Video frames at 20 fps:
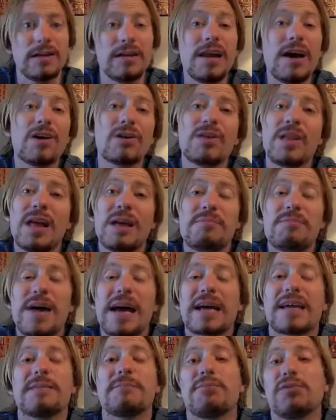Now, Glenn
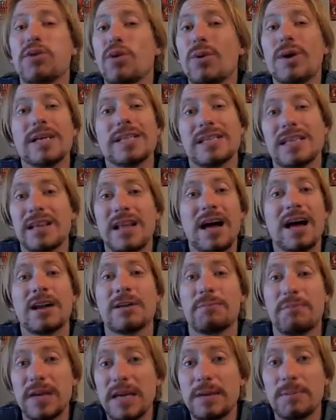Beck employs a
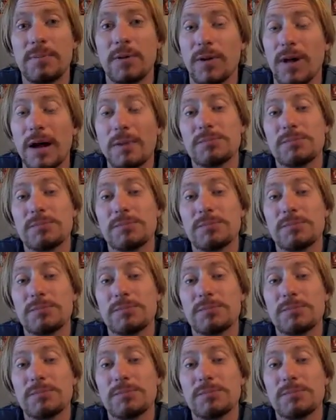lot of people.